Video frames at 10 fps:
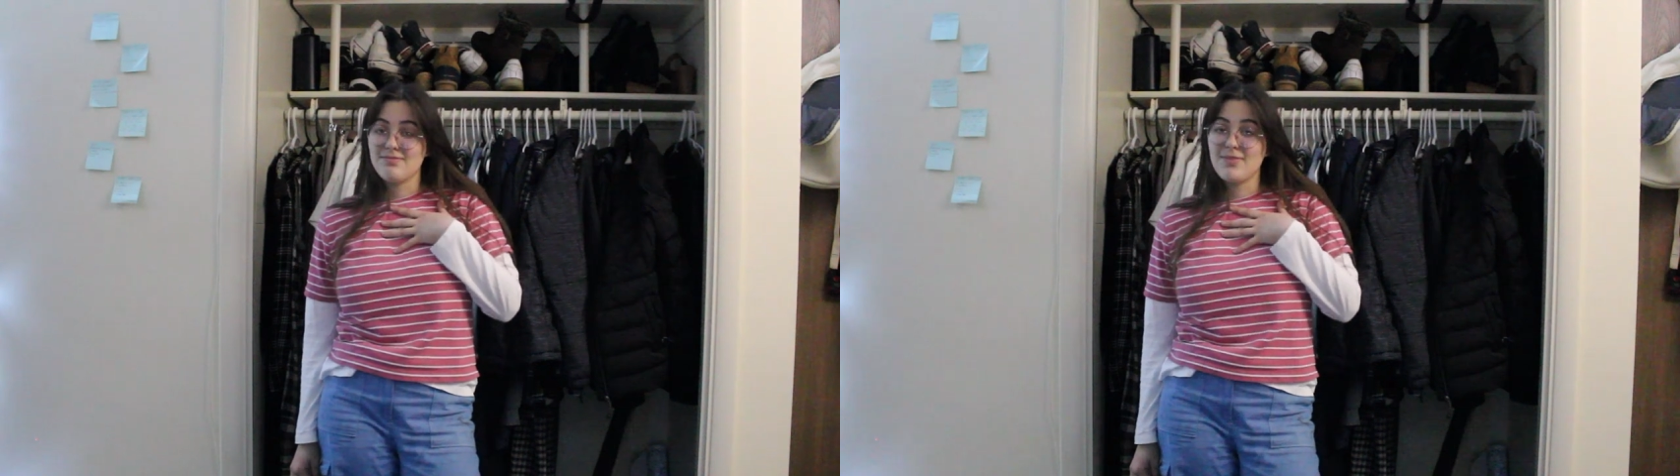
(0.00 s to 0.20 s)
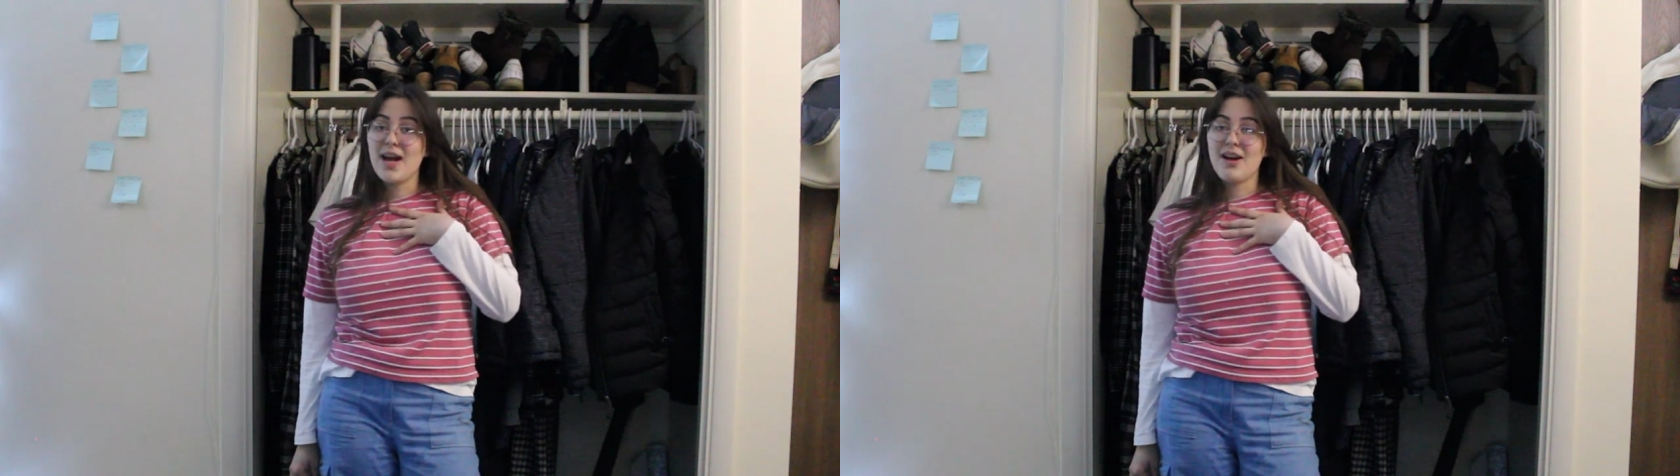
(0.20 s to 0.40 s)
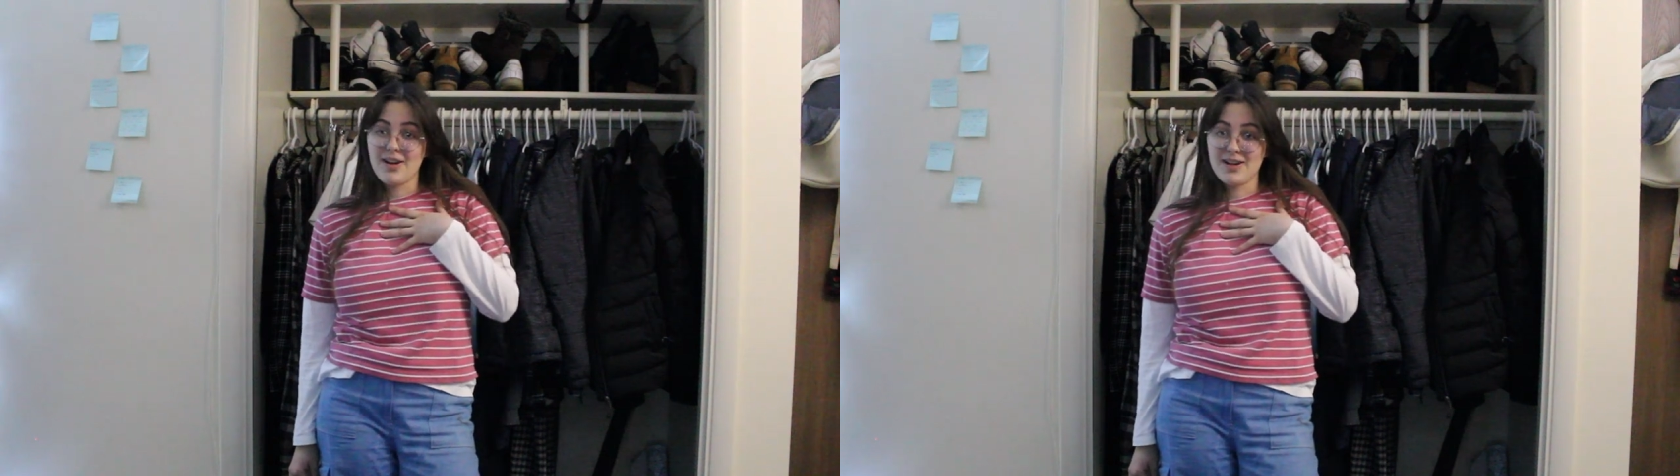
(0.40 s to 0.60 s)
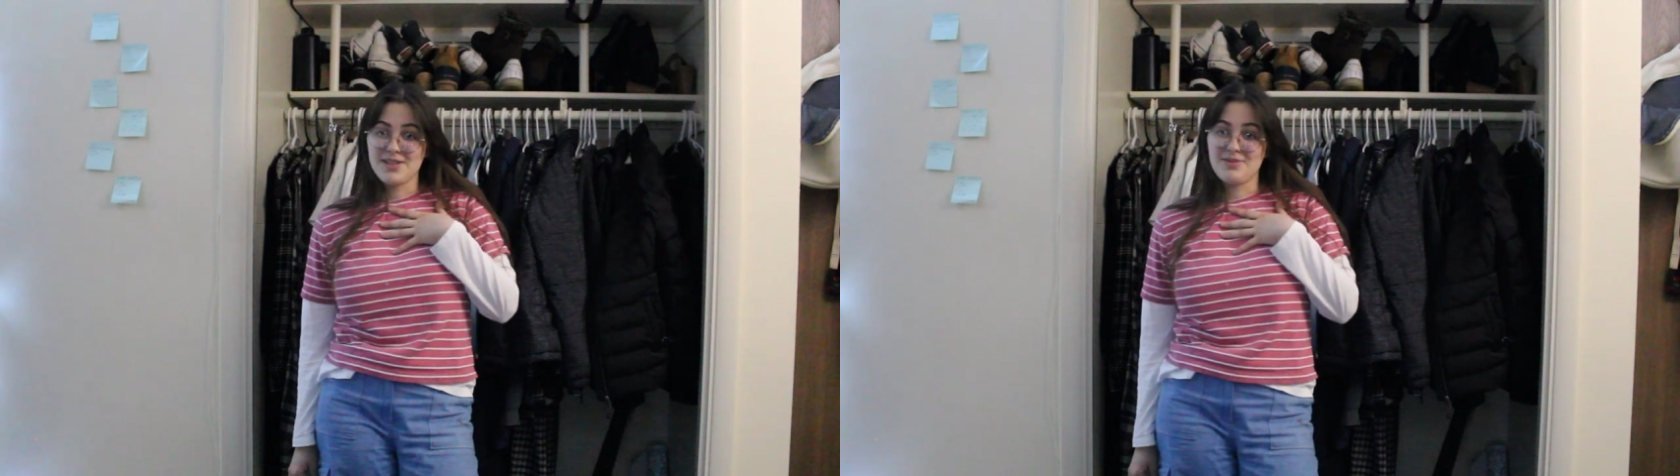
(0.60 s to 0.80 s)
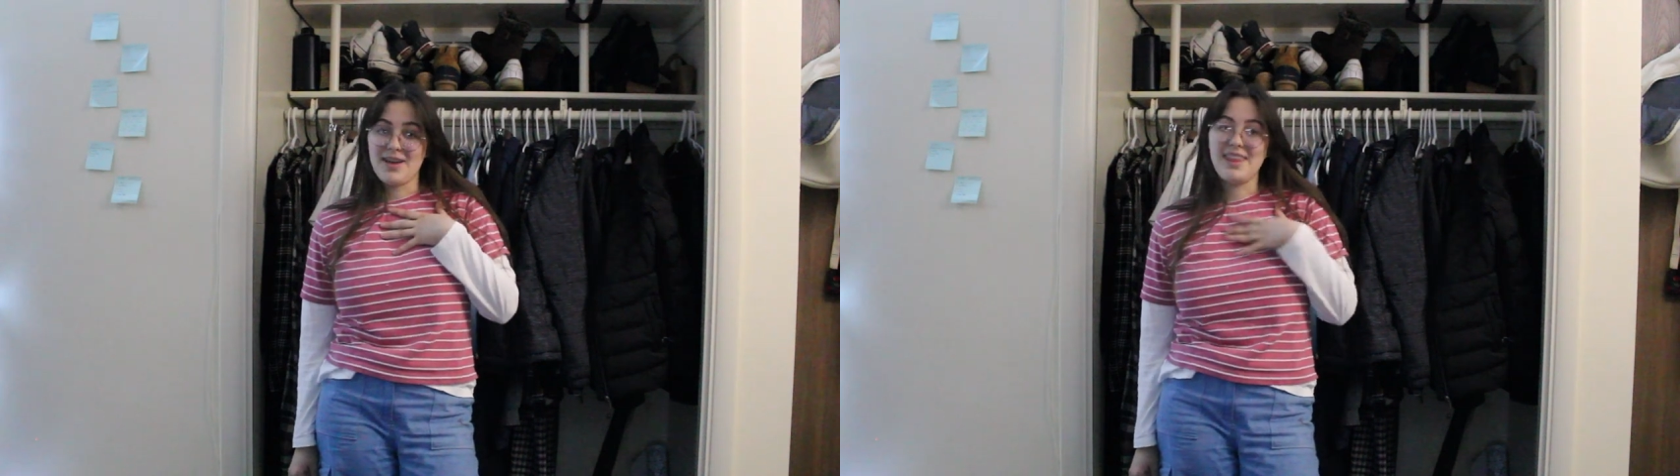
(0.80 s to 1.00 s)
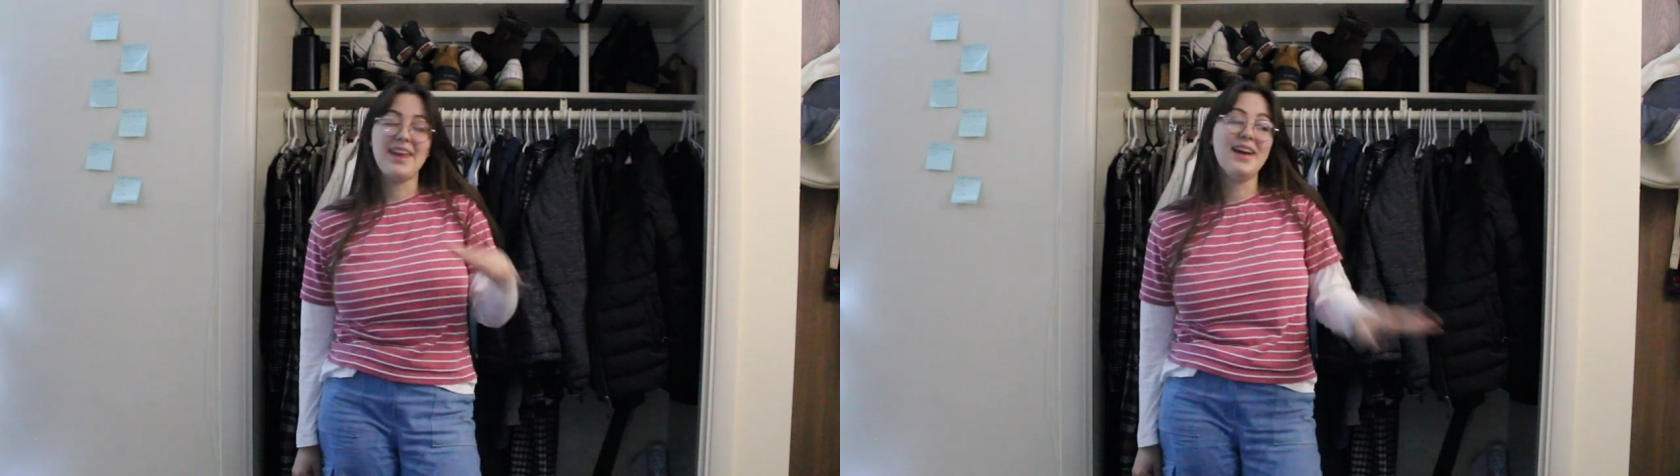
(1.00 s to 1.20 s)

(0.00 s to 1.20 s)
my heart is with